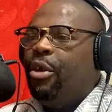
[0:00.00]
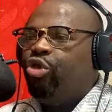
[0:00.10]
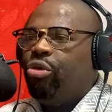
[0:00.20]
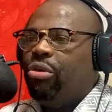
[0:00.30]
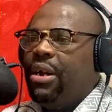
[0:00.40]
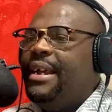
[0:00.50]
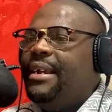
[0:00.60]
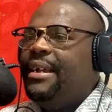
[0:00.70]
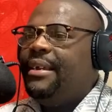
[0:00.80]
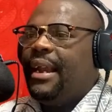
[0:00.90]
greet
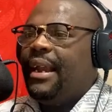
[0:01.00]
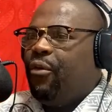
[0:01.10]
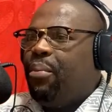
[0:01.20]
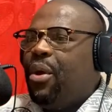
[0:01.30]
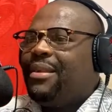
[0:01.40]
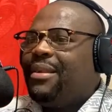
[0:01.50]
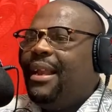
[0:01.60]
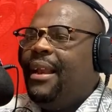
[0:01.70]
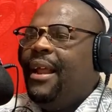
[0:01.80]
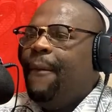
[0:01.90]
each and every person
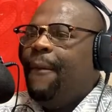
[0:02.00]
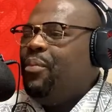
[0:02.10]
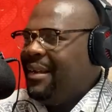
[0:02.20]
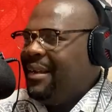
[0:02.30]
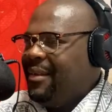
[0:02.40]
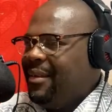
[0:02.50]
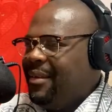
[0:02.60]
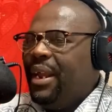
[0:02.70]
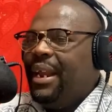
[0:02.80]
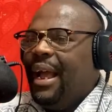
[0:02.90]
that is
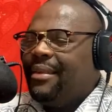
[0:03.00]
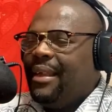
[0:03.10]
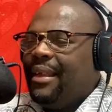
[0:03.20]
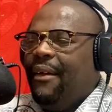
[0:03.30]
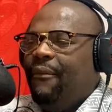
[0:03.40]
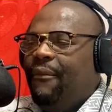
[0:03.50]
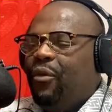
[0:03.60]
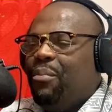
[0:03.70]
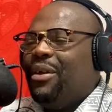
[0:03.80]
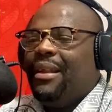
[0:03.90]
joining us. Every
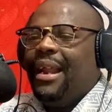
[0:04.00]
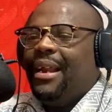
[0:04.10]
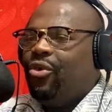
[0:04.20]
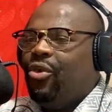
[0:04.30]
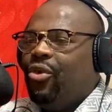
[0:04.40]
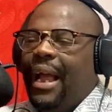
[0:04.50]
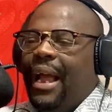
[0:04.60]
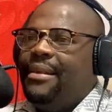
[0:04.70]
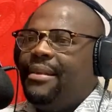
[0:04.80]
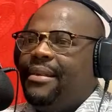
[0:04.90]
person that is joining us, and
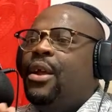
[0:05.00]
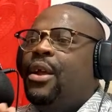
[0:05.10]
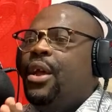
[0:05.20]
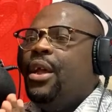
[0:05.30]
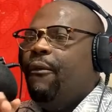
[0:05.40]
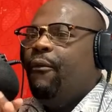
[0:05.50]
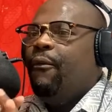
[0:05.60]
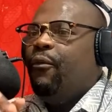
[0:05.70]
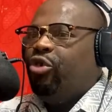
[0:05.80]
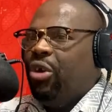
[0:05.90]
listen, if you are
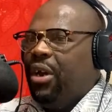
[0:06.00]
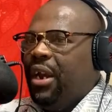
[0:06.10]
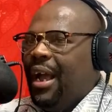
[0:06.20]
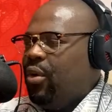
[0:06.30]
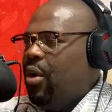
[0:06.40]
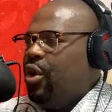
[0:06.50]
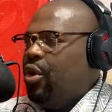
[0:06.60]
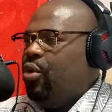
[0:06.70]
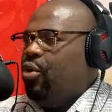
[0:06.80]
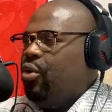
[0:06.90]
joining us on our
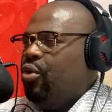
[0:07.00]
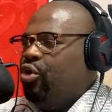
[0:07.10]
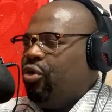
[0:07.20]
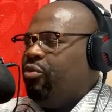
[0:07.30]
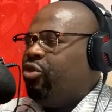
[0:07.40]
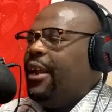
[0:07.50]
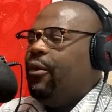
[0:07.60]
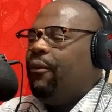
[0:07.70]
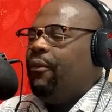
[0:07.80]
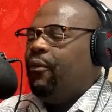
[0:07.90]
YouTube channel,
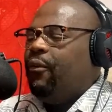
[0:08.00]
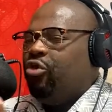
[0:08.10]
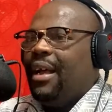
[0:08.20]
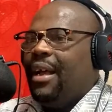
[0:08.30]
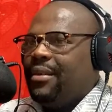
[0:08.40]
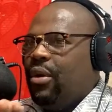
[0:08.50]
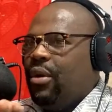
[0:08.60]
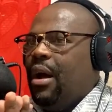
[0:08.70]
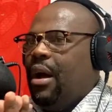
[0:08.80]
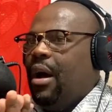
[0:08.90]
if you are joining us on
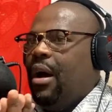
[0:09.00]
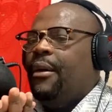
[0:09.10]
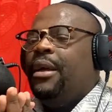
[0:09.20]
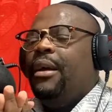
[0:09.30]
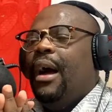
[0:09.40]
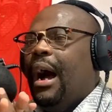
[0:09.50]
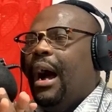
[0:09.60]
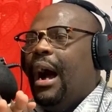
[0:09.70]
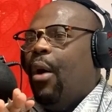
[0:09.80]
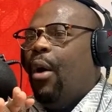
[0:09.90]
our
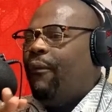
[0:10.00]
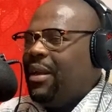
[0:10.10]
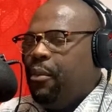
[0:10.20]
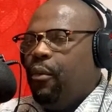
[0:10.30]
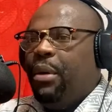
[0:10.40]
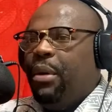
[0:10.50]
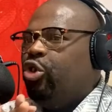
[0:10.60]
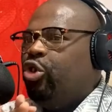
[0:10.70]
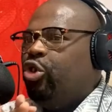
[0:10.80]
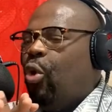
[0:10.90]
Facebook
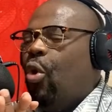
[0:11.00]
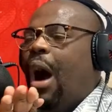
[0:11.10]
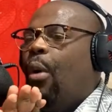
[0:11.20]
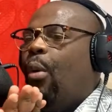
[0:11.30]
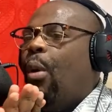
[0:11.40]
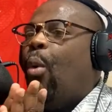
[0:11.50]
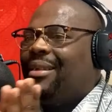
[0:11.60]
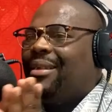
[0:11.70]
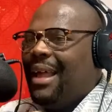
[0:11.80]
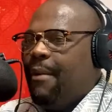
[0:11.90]
page or our
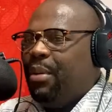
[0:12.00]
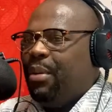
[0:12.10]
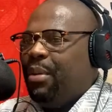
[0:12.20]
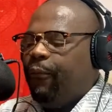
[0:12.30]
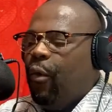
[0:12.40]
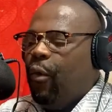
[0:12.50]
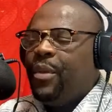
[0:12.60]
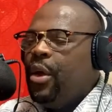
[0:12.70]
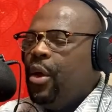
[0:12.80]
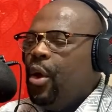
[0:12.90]
WhatsApp platform,
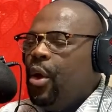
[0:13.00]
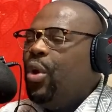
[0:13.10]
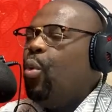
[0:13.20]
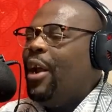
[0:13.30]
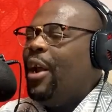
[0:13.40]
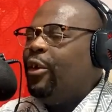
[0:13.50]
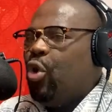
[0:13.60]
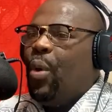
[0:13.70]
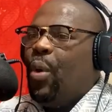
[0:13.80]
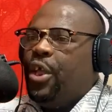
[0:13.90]
we want to know
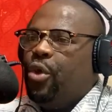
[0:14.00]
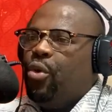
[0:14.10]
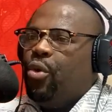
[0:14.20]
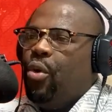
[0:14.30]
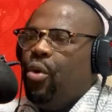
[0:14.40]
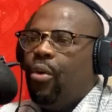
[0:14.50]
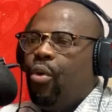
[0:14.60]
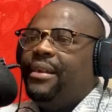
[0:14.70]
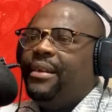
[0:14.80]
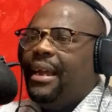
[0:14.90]
where you are
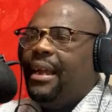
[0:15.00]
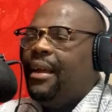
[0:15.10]
connecting